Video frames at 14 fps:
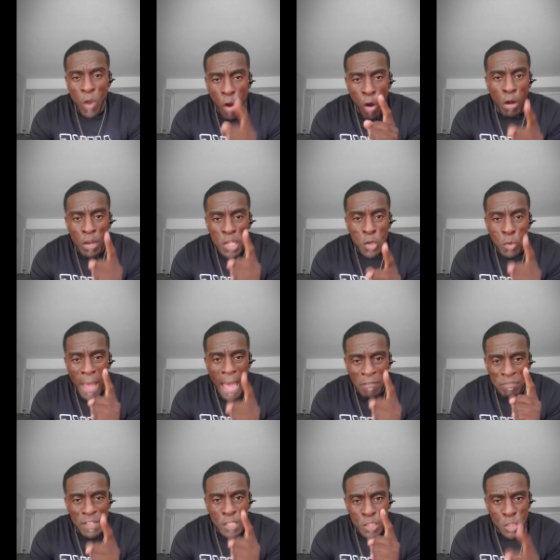All you
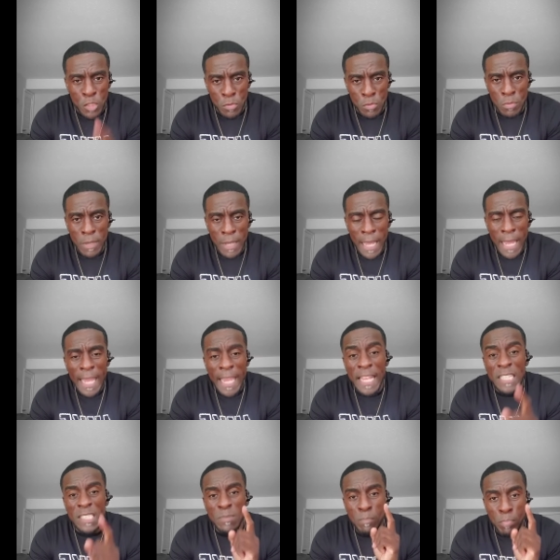have to do
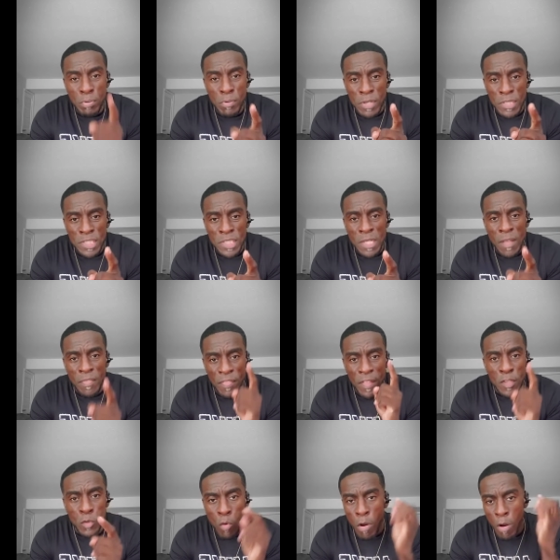is push the
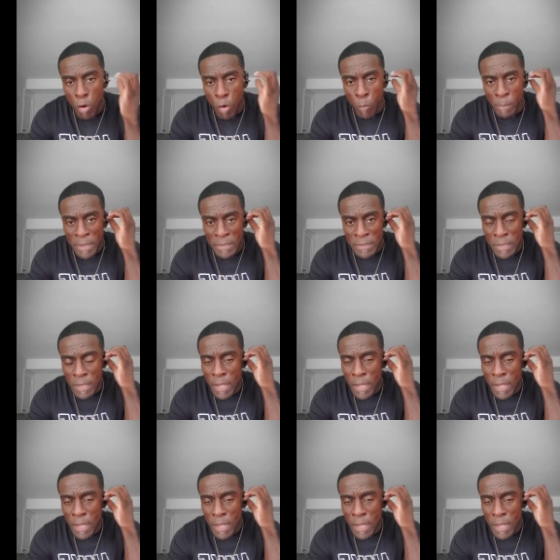door open.